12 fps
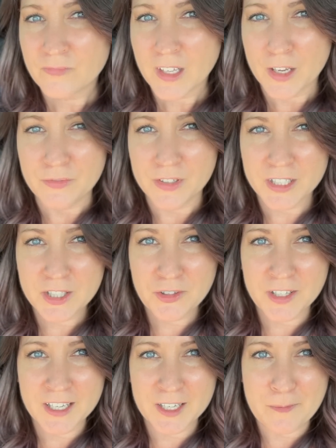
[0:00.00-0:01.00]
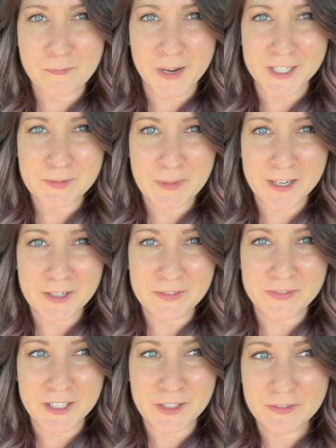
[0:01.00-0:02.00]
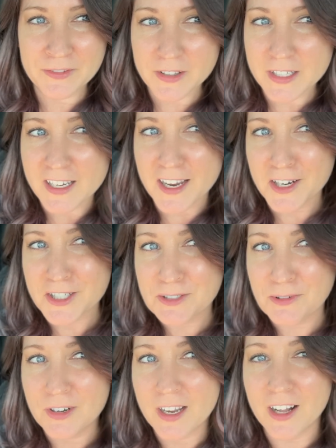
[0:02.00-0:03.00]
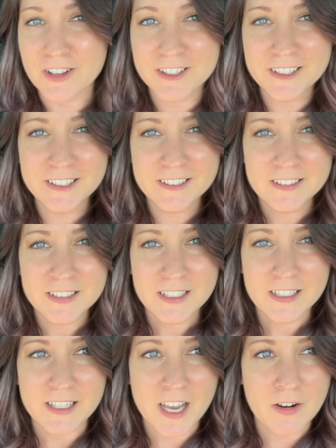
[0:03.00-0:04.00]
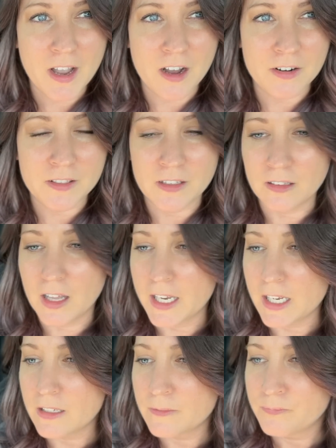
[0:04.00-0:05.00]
I feel like you can get a much better feel for the actual color now out in the light.